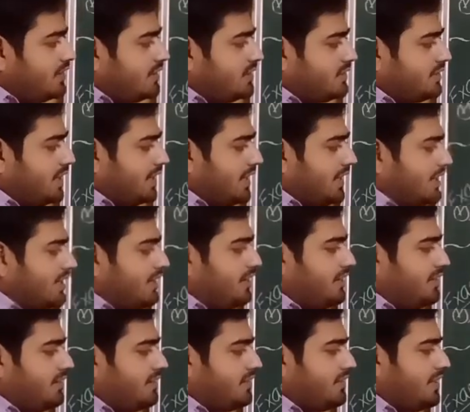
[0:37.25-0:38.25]

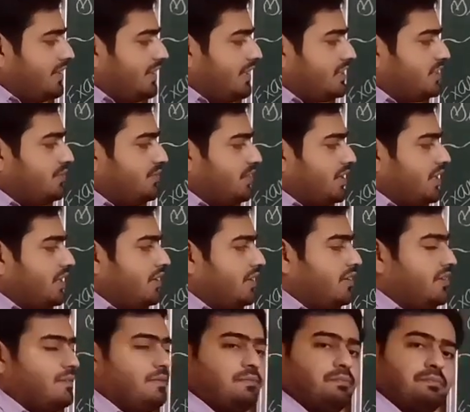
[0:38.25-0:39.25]
Second, that is
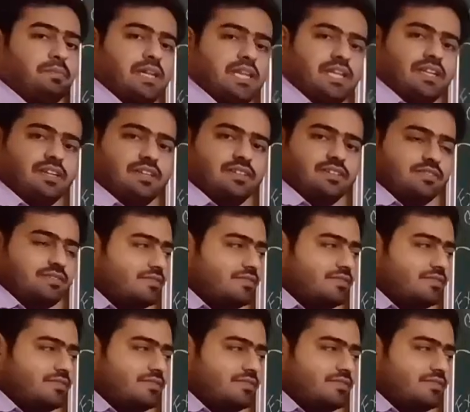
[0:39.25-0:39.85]
1 minute.